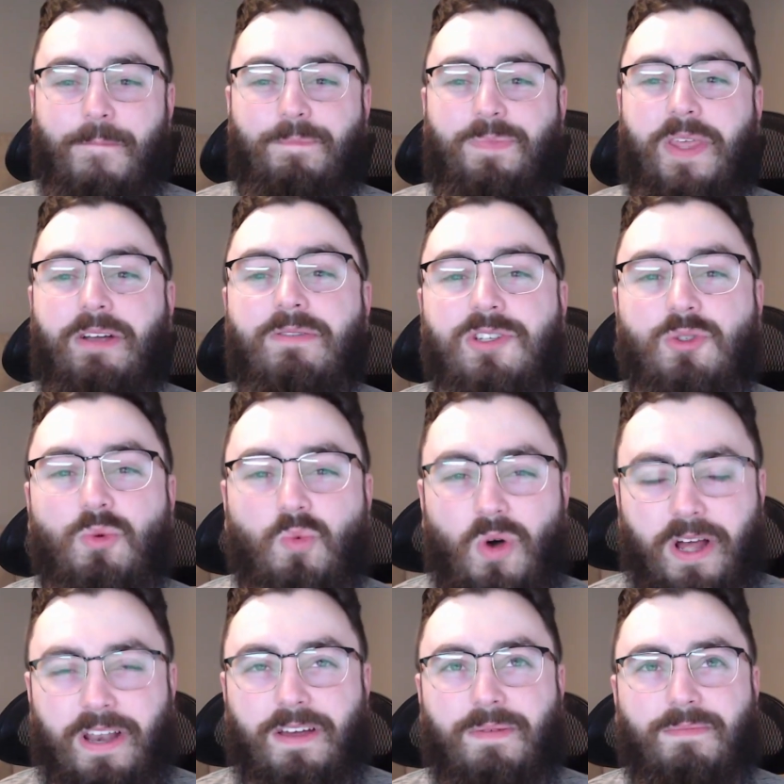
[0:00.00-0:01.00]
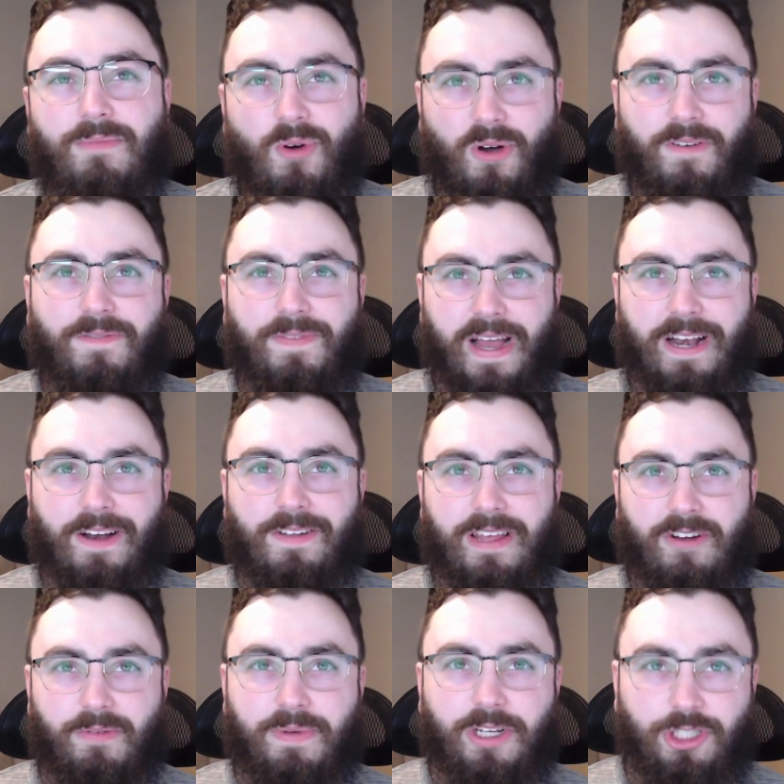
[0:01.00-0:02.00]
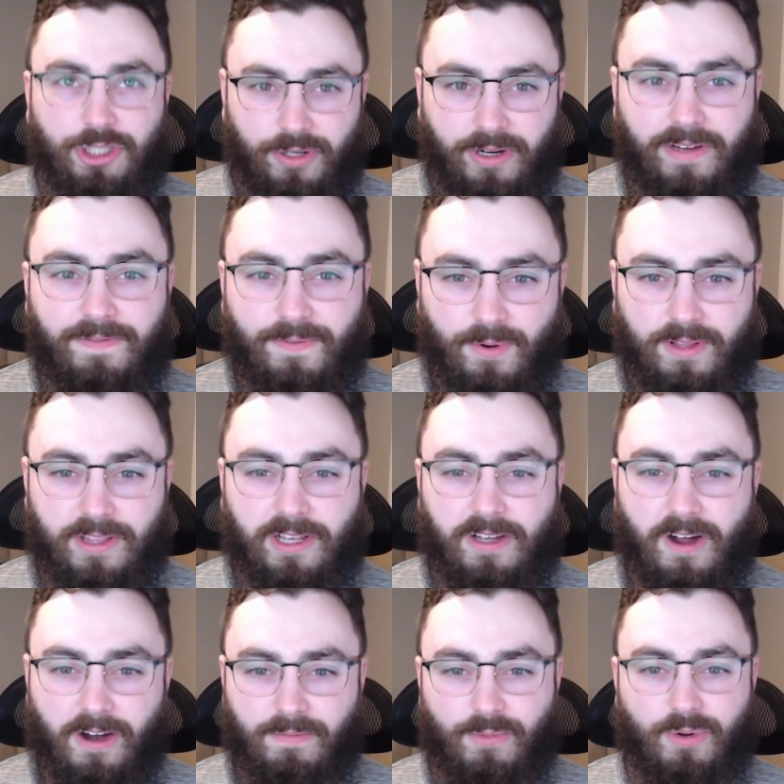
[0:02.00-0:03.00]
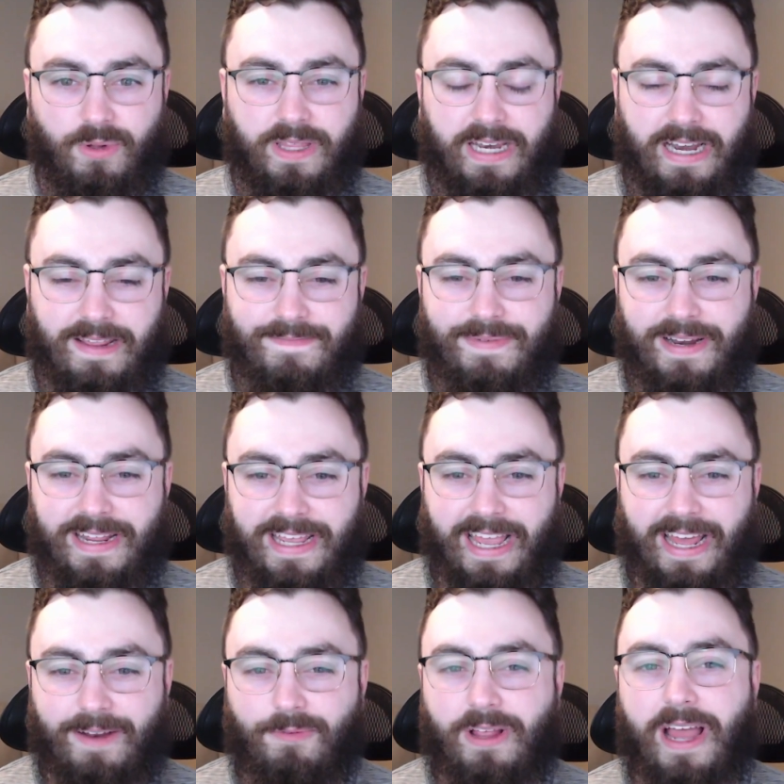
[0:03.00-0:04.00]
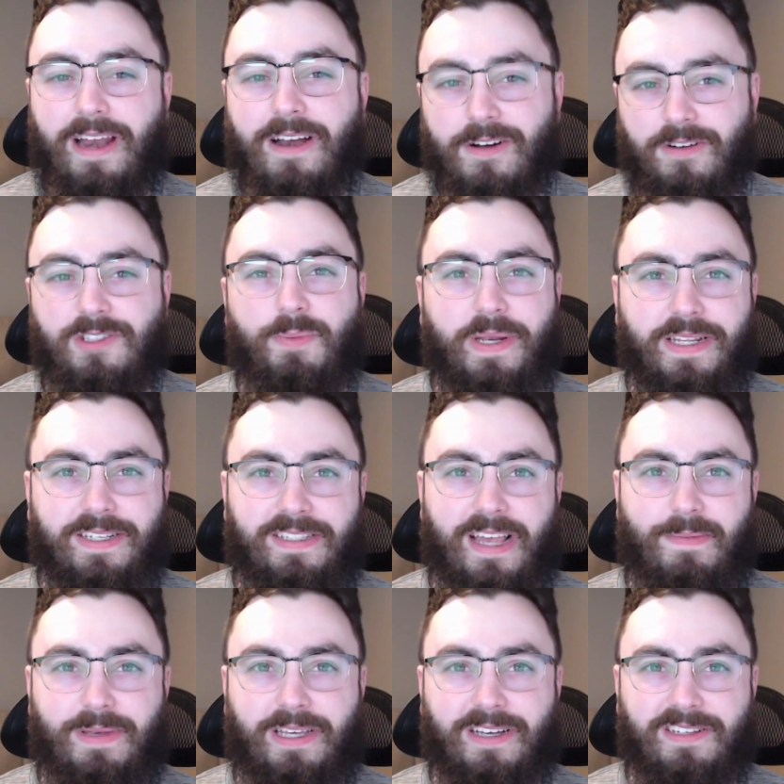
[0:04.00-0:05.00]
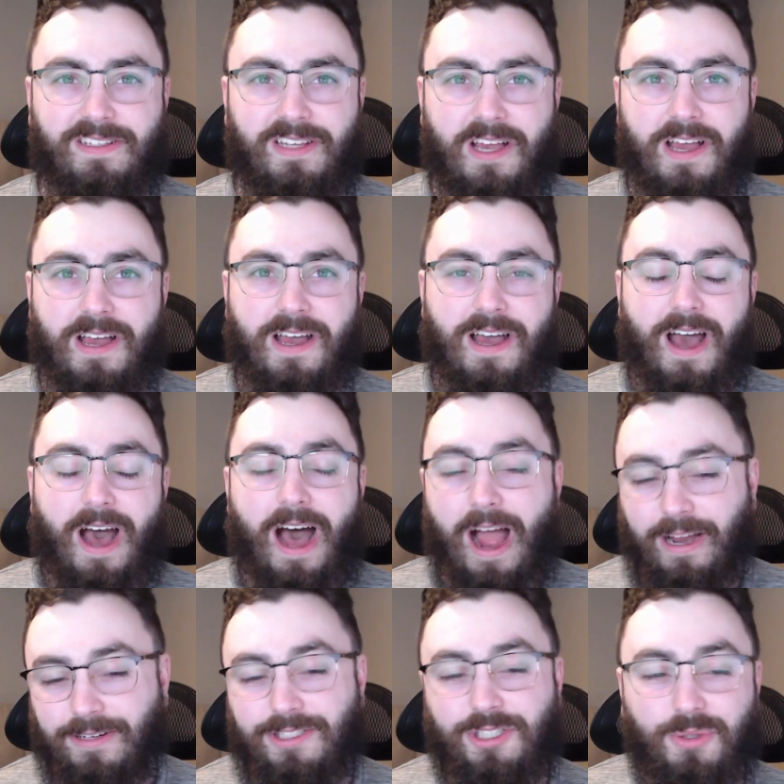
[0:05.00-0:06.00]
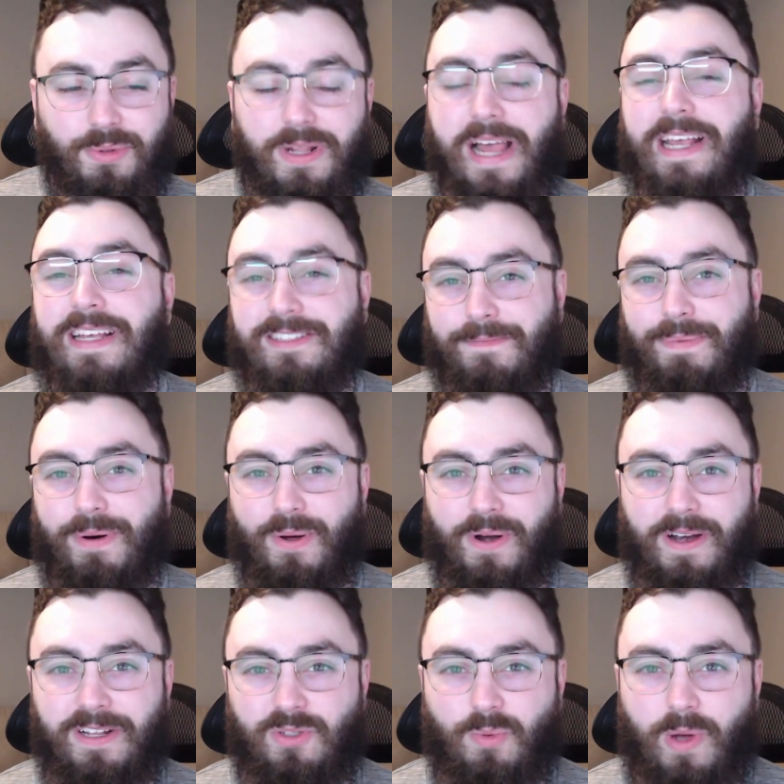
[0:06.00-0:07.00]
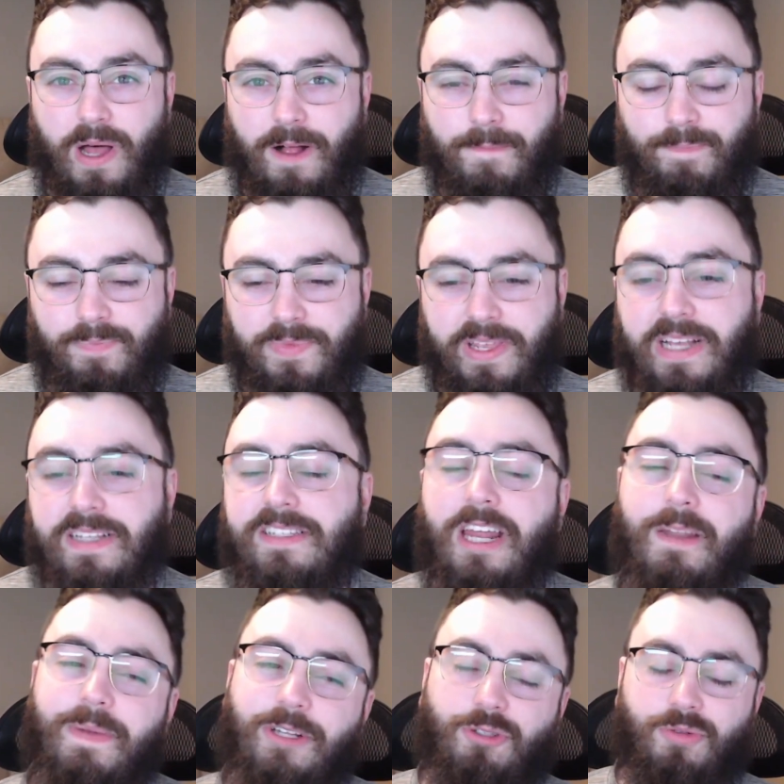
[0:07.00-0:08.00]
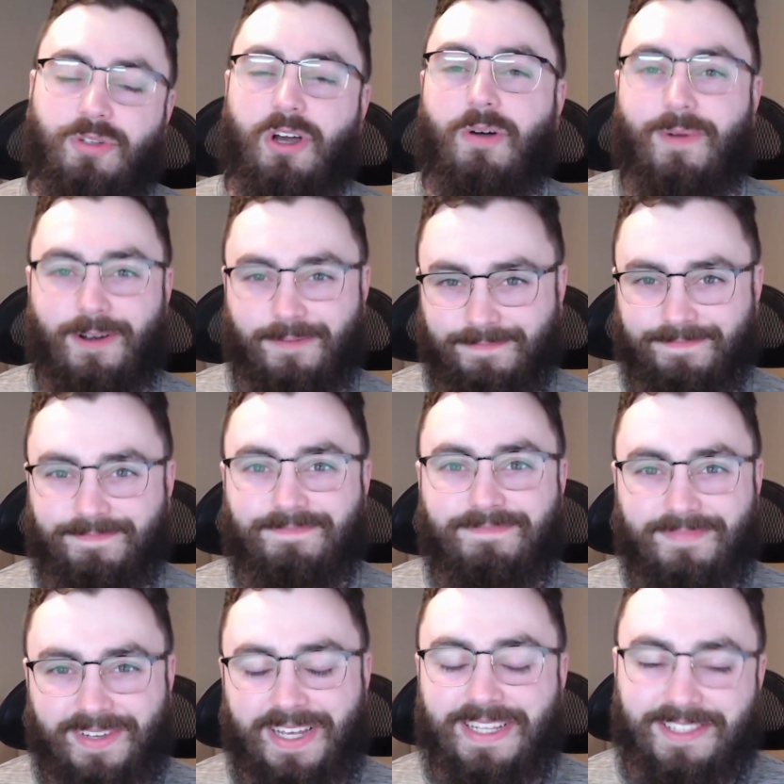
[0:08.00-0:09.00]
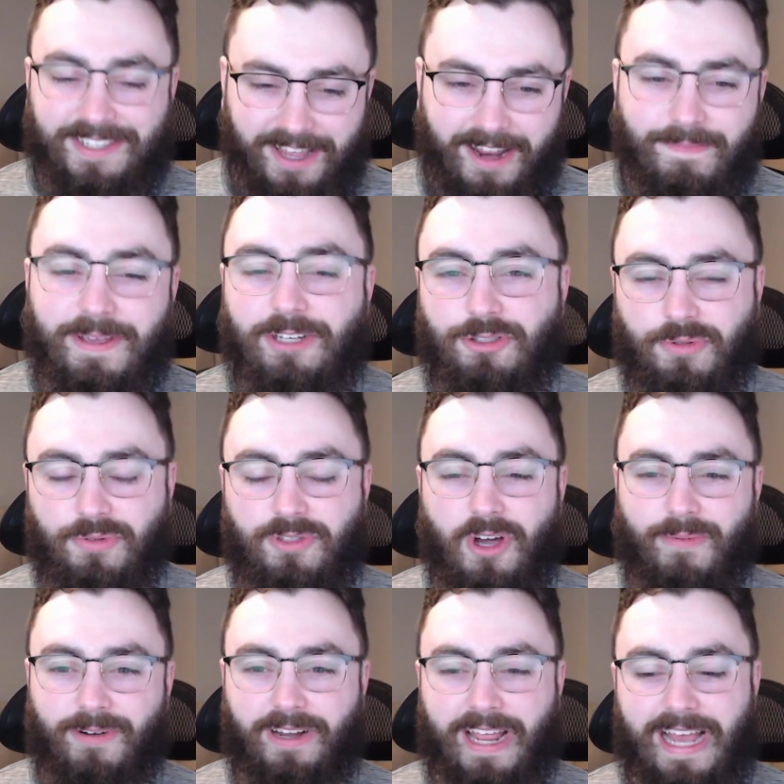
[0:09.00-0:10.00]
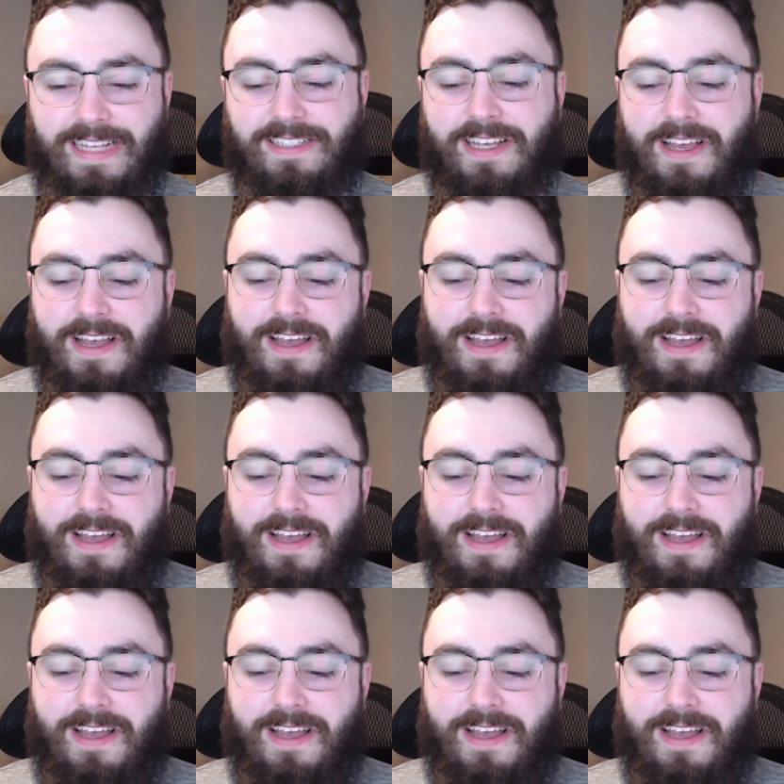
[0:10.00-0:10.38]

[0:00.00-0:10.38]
there is one more fighter that I'll be cheering for on the card more than anybody, and it kind of hurts me to say because I do like his opponent as well. It's going to be Drew Dober. It's going to be Drew Dober. Guys,